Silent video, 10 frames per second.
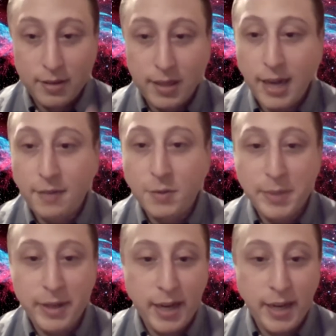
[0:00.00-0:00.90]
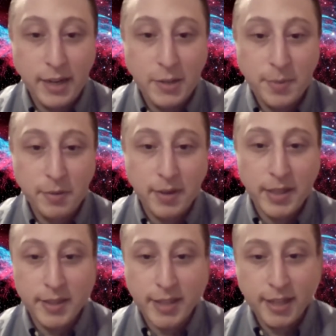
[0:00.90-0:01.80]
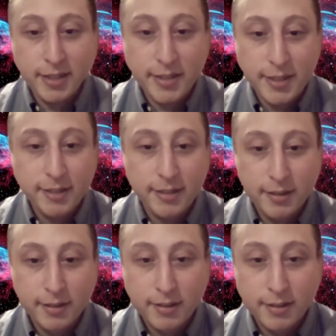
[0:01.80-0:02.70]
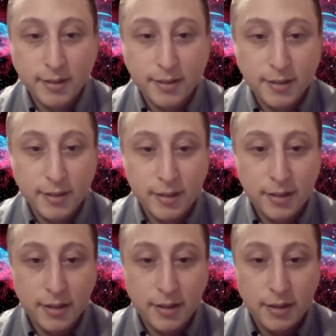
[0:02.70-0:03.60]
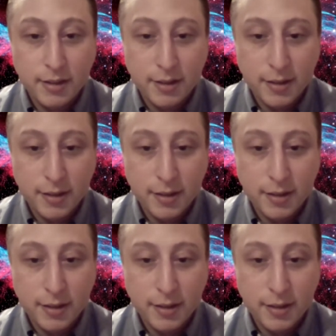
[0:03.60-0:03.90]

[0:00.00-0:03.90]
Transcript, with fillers: kind of spearheading, and it's been really exciting to see. Yeah. Hmm.